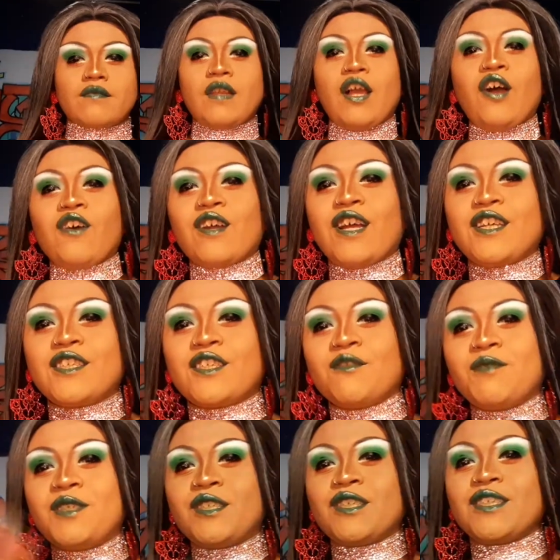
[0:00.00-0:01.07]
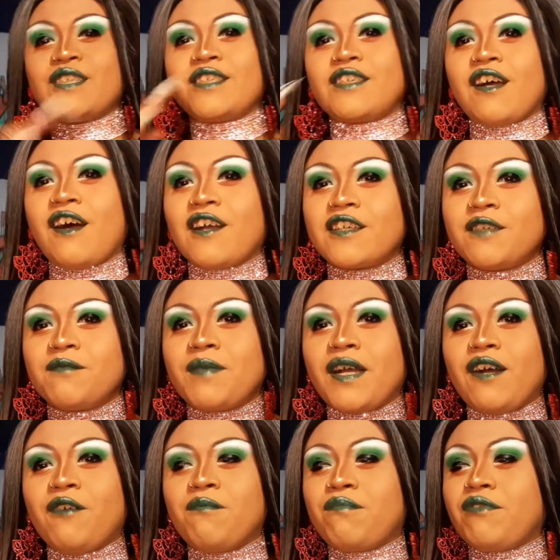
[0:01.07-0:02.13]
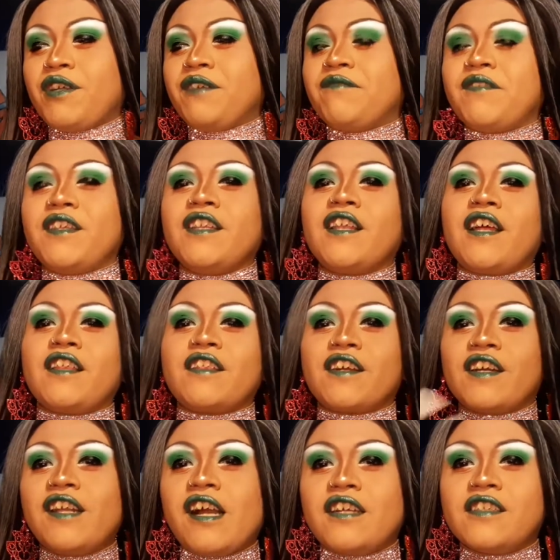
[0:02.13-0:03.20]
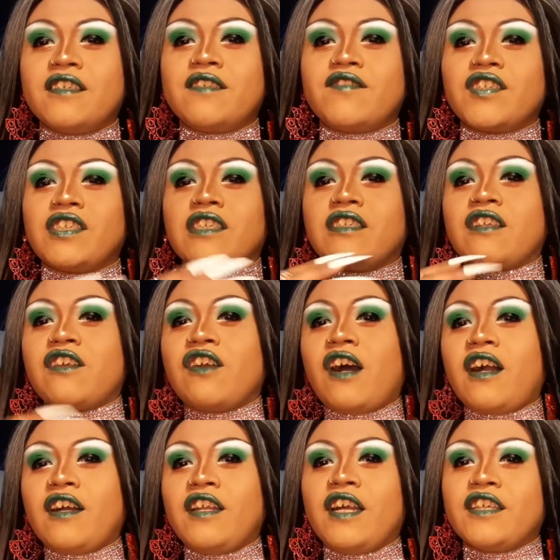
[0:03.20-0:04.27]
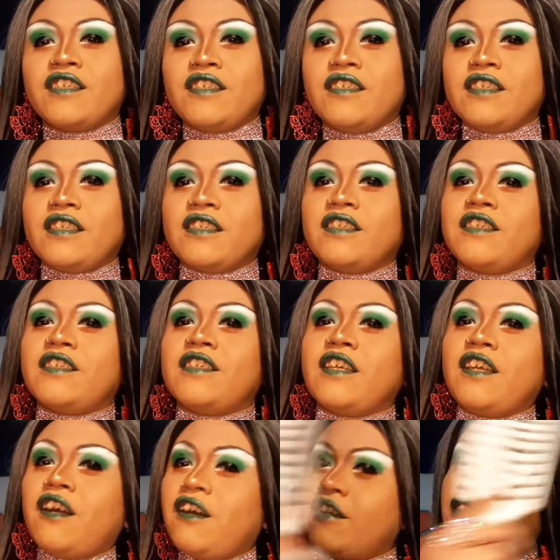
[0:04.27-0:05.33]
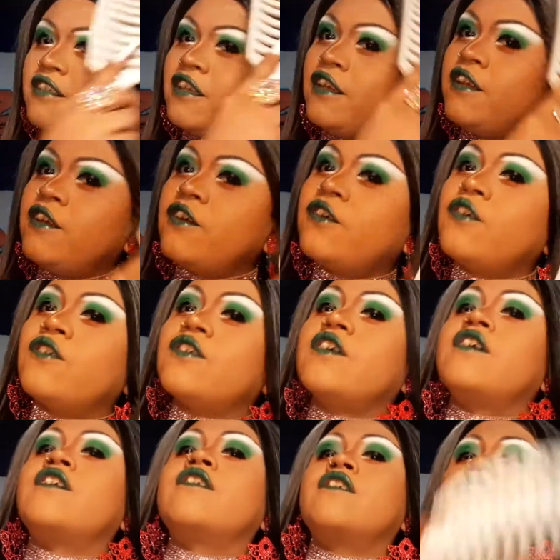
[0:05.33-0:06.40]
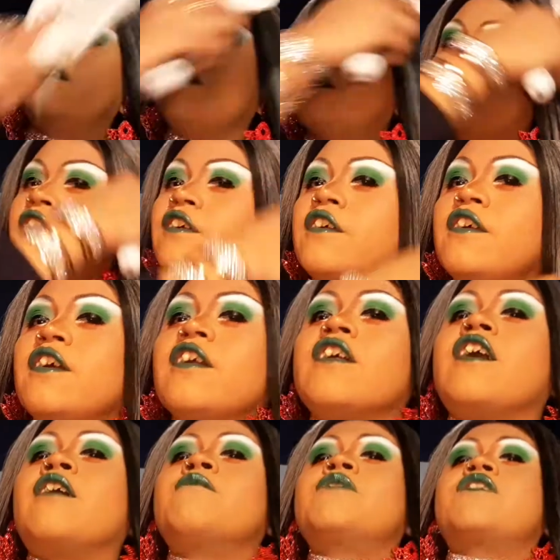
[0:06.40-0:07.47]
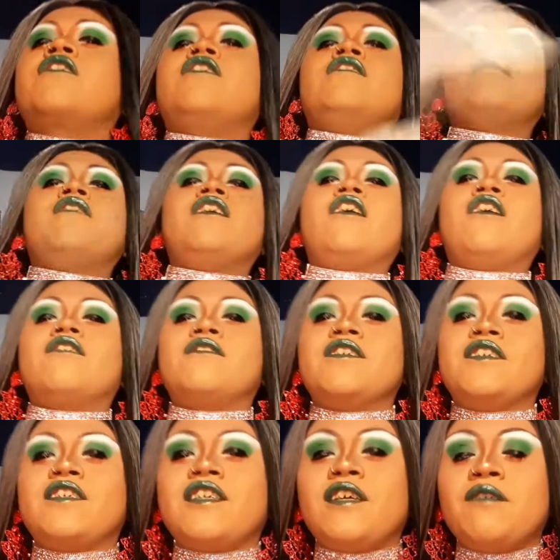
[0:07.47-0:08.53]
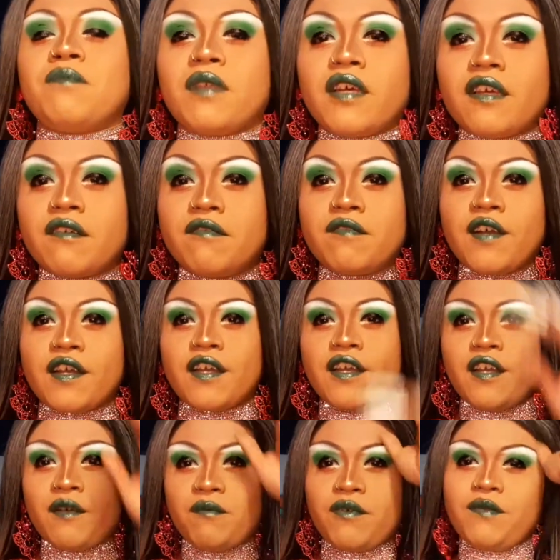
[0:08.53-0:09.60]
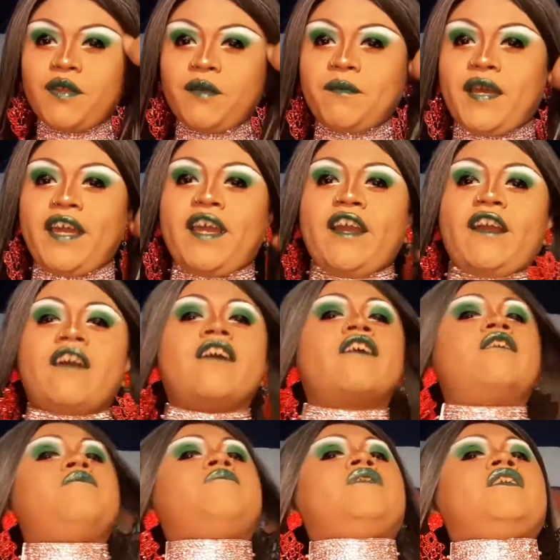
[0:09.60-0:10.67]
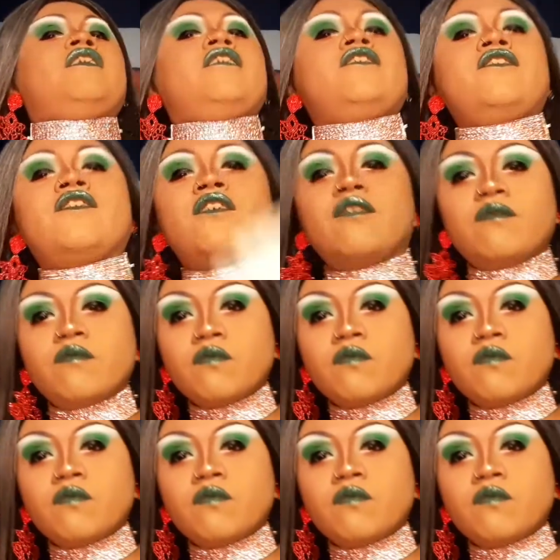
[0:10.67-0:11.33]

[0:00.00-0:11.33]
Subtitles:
Okay, so we just talked about briefly like the connections versus the non-connections existing on, hold on. I'm sorry if I always keep like fucking up with like my hair, but you know.